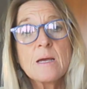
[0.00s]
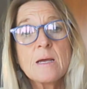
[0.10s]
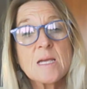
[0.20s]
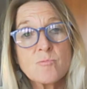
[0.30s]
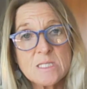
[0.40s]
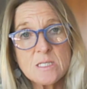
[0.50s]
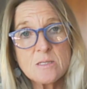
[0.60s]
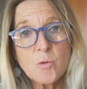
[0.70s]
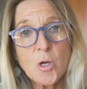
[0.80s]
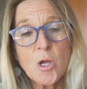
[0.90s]
their
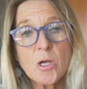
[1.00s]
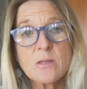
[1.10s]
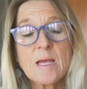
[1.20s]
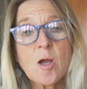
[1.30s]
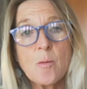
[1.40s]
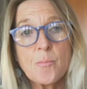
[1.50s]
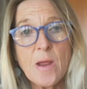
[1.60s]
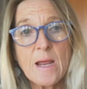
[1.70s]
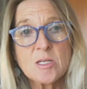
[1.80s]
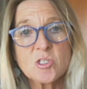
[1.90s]
written work, their
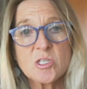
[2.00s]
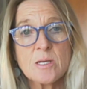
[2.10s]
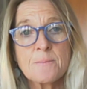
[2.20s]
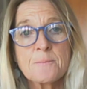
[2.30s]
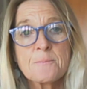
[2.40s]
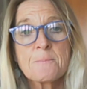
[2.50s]
comprehension,